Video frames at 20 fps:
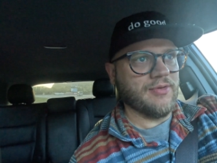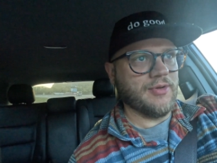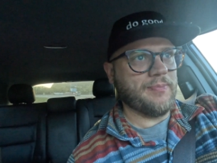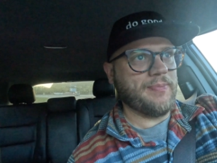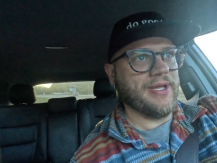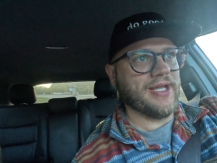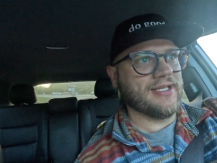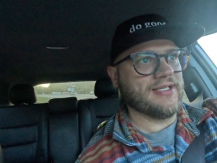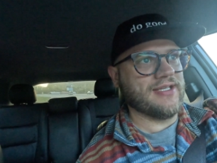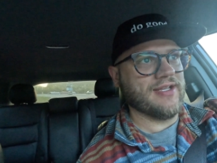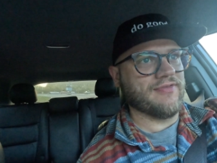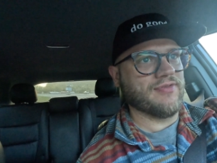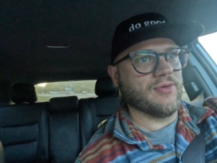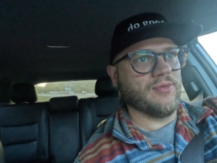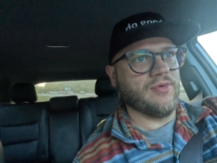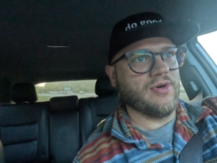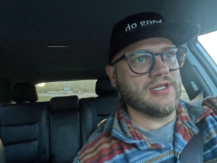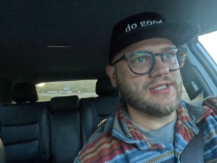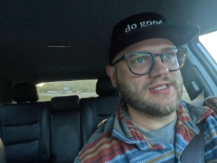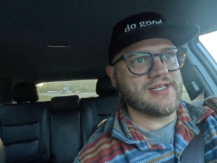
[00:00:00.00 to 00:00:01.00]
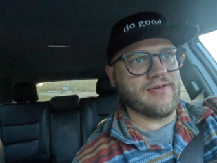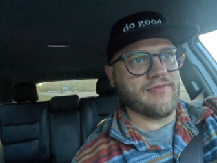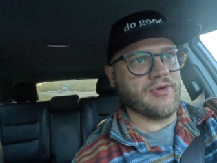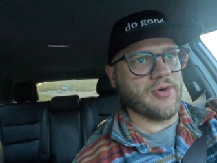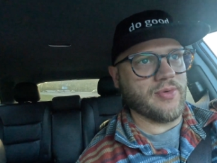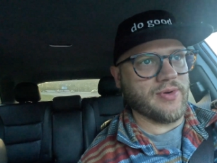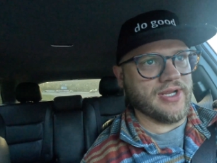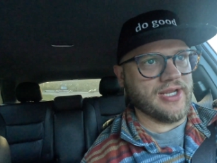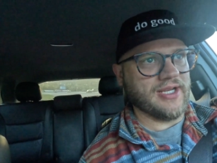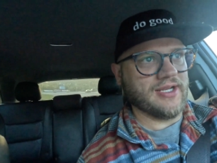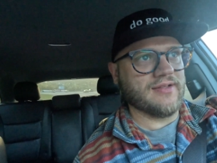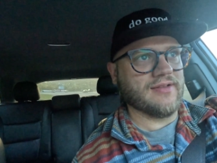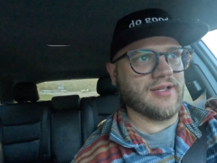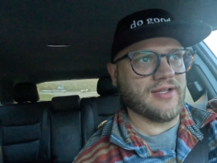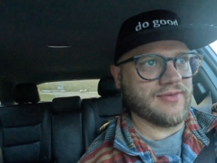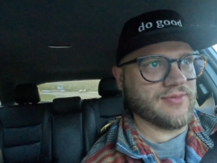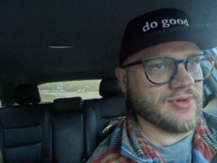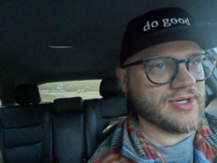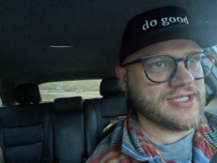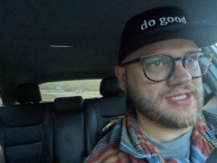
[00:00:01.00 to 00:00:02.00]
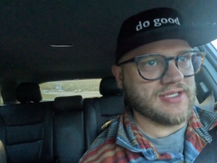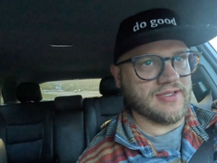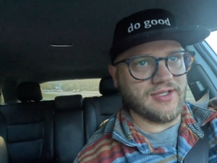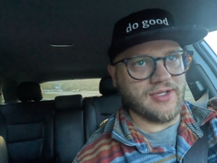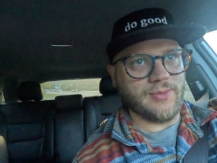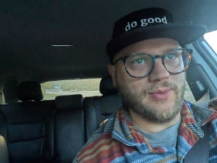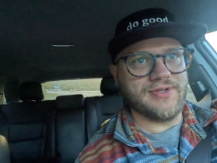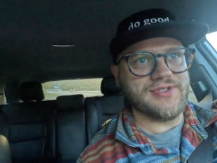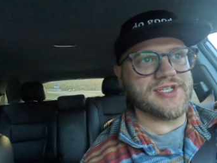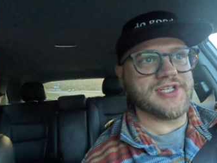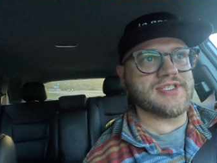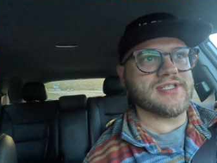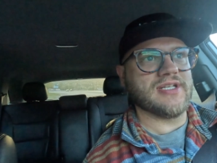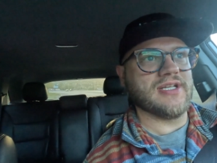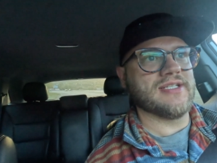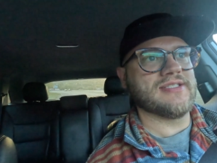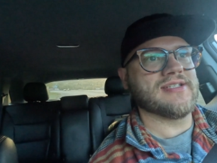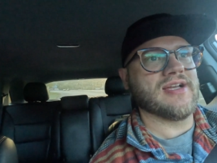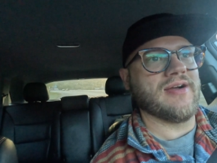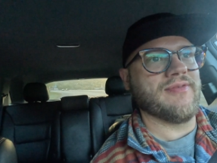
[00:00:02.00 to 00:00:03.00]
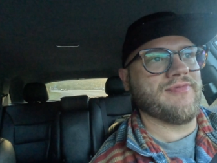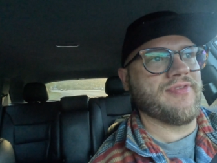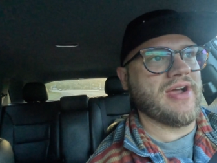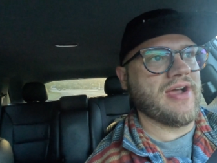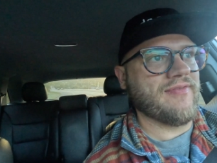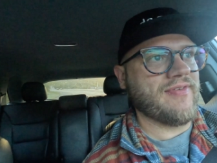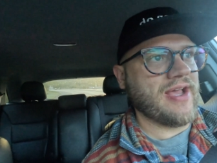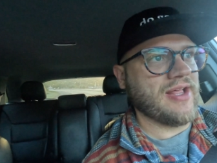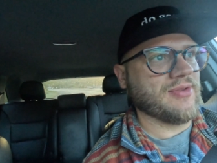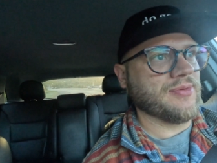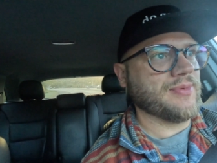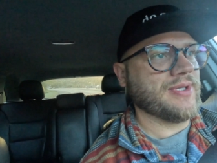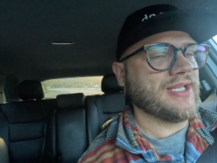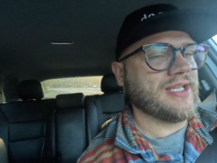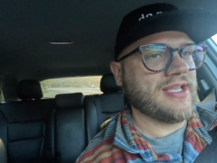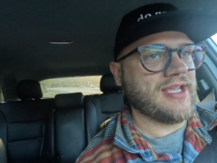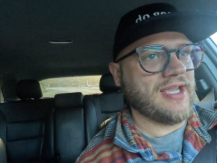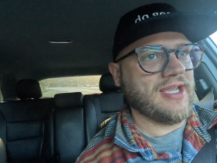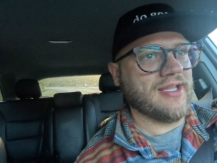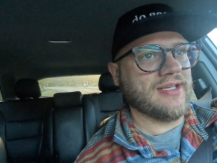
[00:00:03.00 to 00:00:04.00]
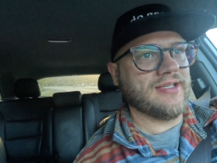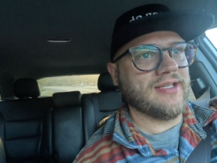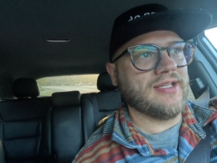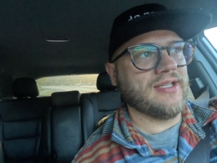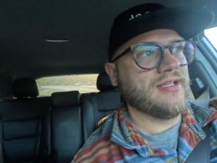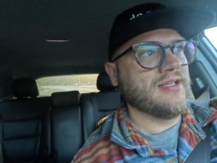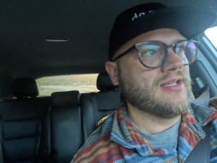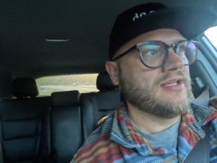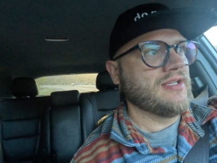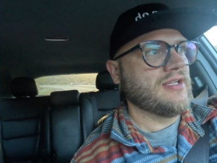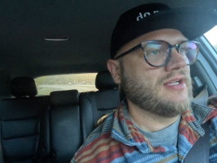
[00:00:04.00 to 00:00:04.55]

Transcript: we pick different ones every week. Like recently, we just did top five Halloween candy.